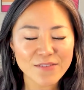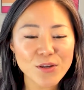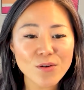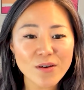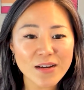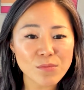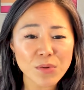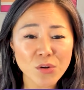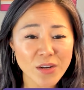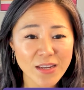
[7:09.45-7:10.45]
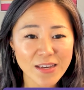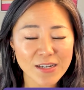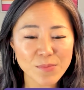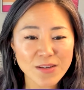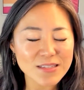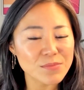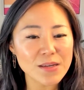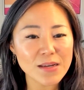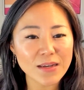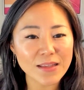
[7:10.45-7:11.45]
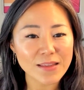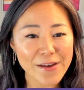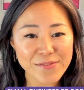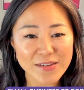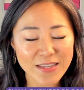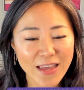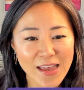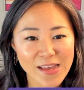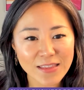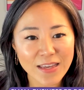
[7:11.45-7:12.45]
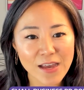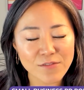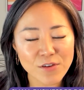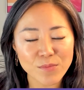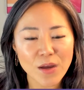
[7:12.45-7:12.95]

If you're in beauty, it could be something in the FDA and they have